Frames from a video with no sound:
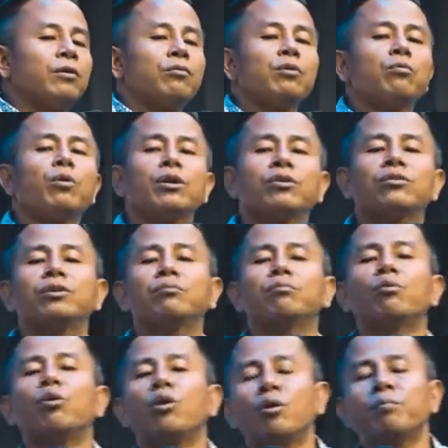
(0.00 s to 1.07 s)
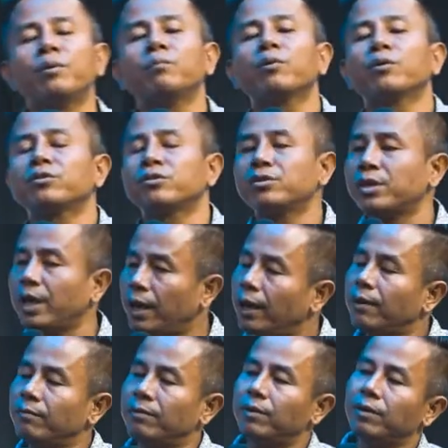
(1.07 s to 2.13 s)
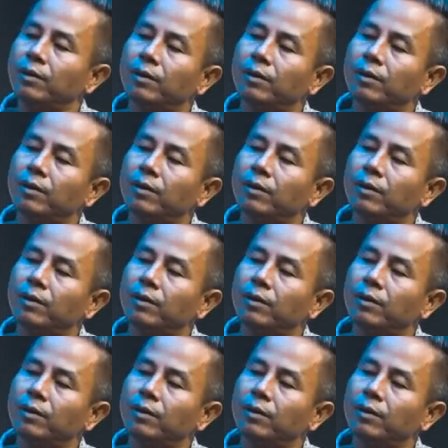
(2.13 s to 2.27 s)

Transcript: We want to see more people saved